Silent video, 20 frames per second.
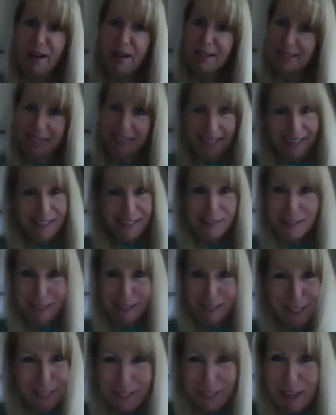and
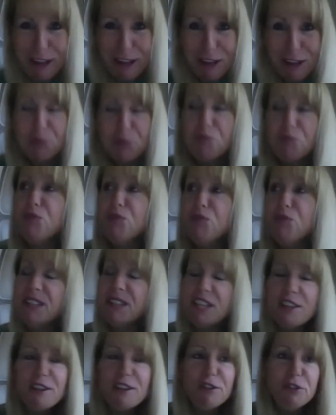it, it's really,
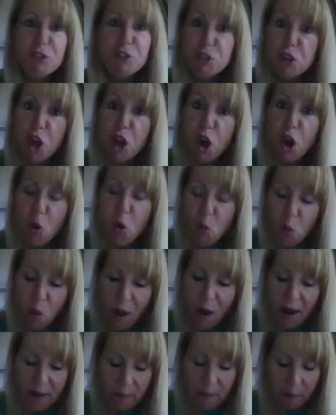there's no
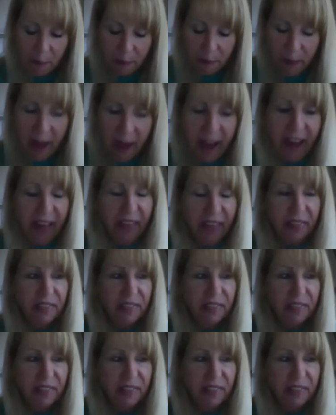one path.